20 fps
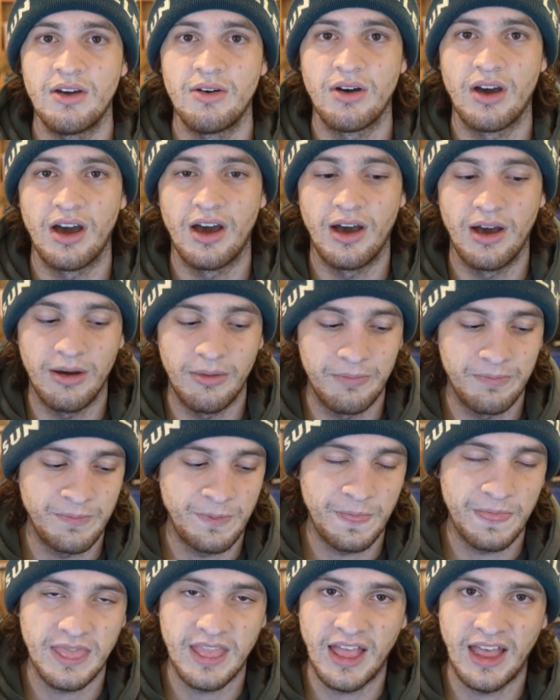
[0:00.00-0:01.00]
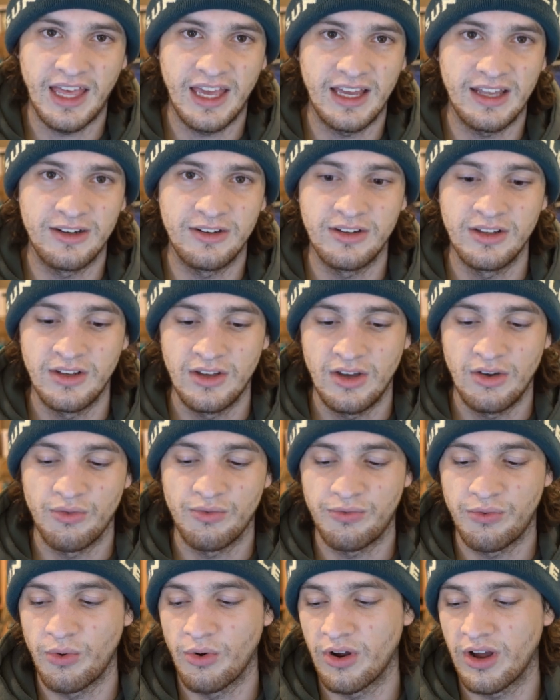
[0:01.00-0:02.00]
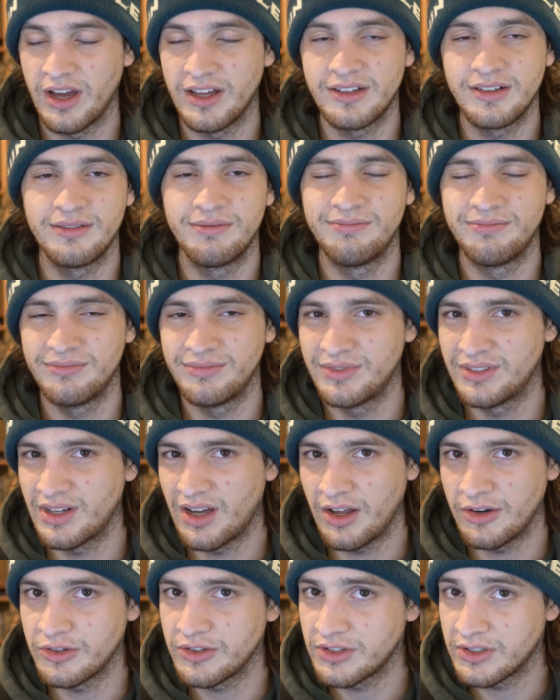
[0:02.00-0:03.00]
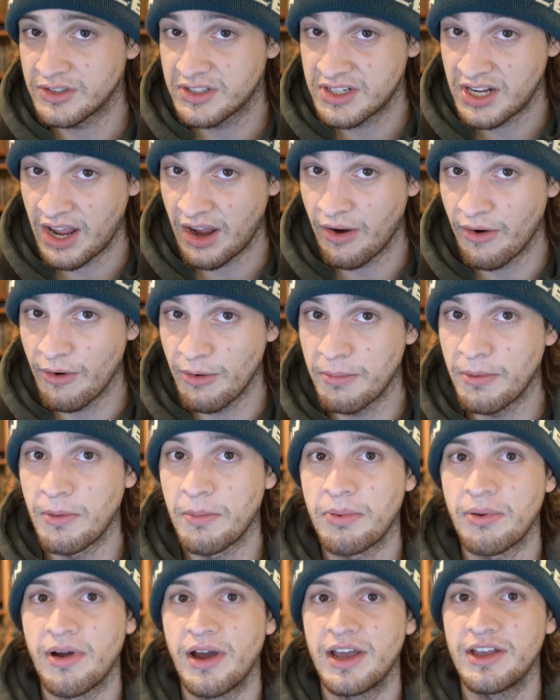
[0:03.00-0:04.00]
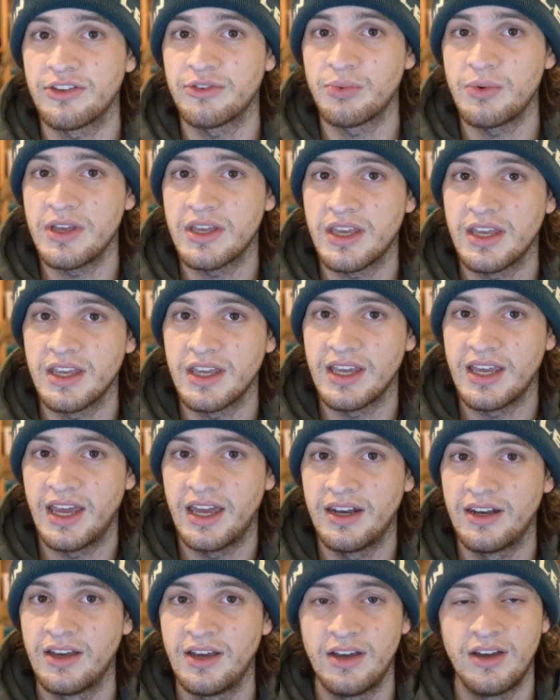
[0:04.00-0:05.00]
And for a not terrible price, we can get